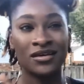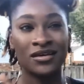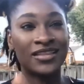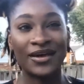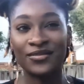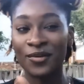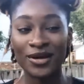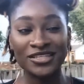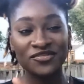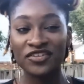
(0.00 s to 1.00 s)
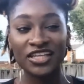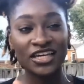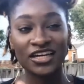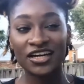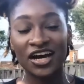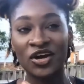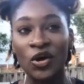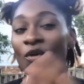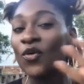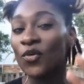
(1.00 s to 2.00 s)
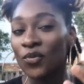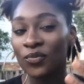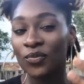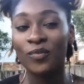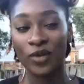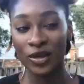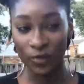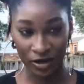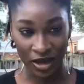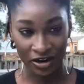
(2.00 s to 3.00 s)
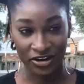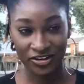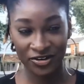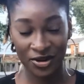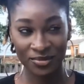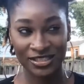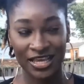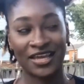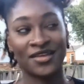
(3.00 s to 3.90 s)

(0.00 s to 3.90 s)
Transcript: a goal when we were younger. You know what I'm saying?